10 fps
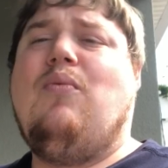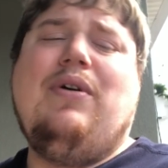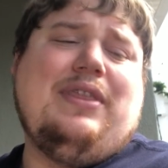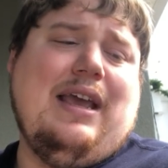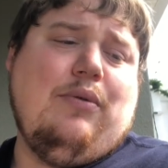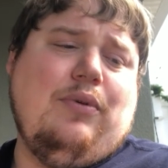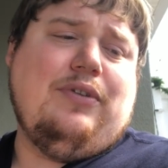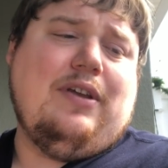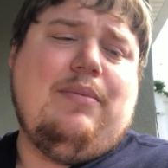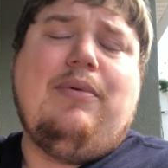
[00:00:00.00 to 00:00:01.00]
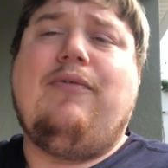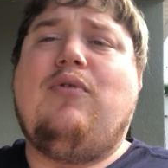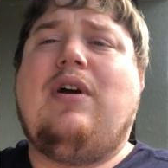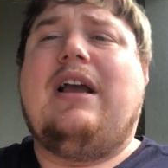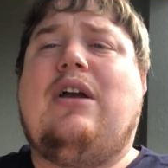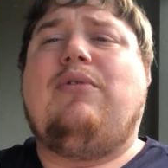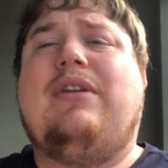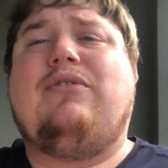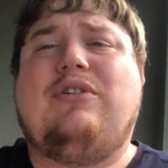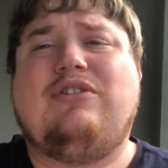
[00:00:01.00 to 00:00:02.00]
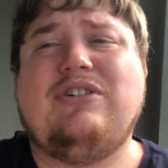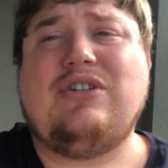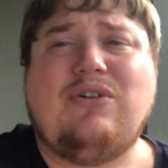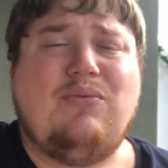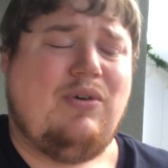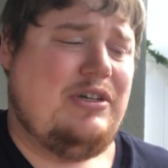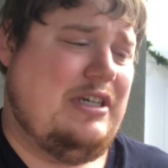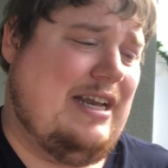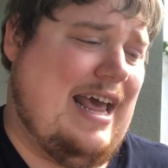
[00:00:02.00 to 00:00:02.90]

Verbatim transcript: One thing I will say before I go into it, just started watching